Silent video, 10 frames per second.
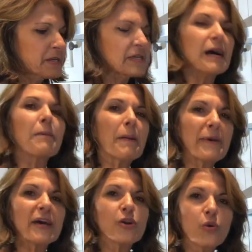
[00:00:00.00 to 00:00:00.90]

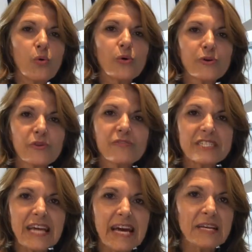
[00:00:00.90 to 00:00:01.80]
a quarter of a
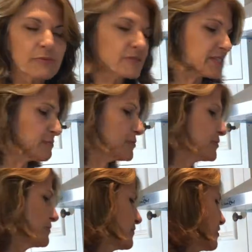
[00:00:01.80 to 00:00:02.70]

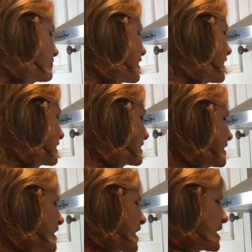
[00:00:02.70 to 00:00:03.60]
tablespoon of garlic,
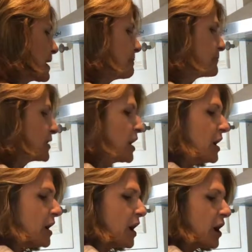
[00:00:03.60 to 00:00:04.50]

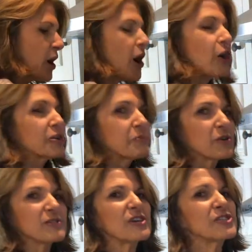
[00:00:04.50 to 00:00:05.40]
only
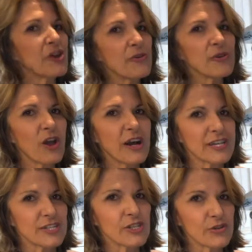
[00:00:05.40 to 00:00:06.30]
because I don't
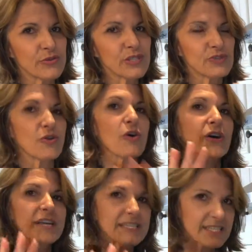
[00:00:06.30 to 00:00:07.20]
like it too strong.
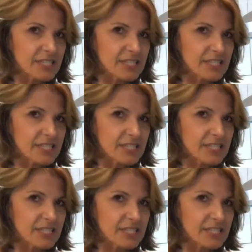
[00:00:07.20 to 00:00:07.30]
It's